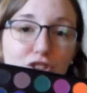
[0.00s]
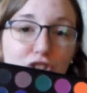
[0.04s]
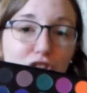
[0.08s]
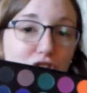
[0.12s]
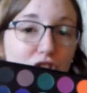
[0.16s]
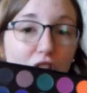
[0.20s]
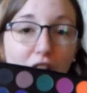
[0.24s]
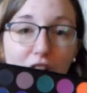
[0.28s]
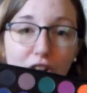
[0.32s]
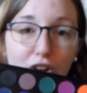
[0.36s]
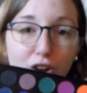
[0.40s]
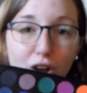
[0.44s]

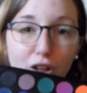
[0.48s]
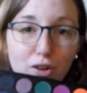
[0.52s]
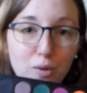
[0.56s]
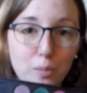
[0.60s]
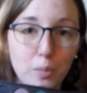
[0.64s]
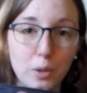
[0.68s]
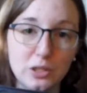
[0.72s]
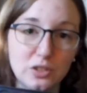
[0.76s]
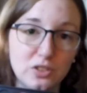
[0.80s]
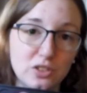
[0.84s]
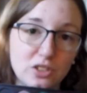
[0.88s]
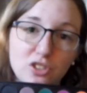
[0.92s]
She's not a color
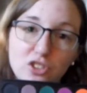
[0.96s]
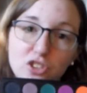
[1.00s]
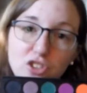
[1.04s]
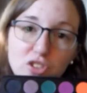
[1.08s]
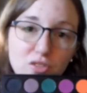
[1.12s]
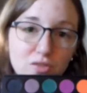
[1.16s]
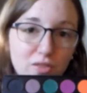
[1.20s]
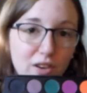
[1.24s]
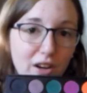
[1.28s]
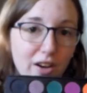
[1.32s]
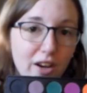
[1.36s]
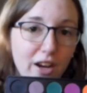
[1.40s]
person.
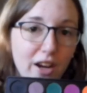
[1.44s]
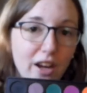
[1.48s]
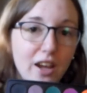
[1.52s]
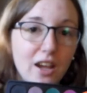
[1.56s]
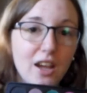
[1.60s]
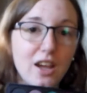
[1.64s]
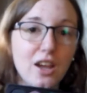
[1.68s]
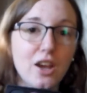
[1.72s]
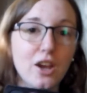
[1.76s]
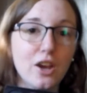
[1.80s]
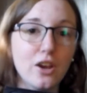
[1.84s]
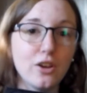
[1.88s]
She's very
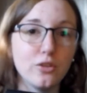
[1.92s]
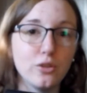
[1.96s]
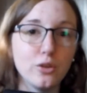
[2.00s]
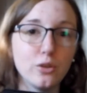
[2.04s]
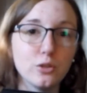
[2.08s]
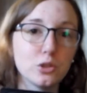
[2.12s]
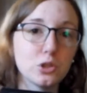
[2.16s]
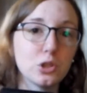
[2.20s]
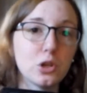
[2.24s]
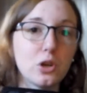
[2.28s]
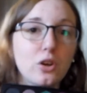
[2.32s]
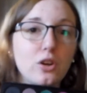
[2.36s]

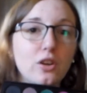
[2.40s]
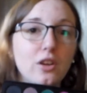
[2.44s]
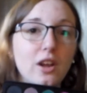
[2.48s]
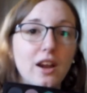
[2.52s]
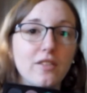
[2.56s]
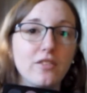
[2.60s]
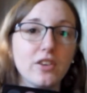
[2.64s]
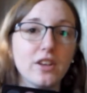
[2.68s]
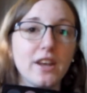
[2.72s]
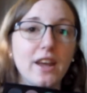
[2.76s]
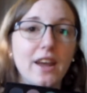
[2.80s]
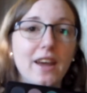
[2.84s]
neutral,
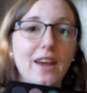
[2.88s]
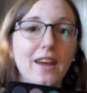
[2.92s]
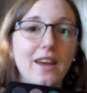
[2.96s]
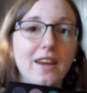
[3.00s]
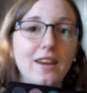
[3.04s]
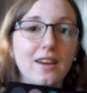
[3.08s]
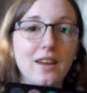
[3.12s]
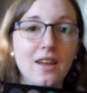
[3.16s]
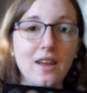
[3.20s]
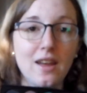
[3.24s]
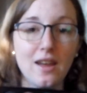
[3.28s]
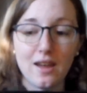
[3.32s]

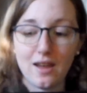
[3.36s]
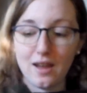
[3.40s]
everyday.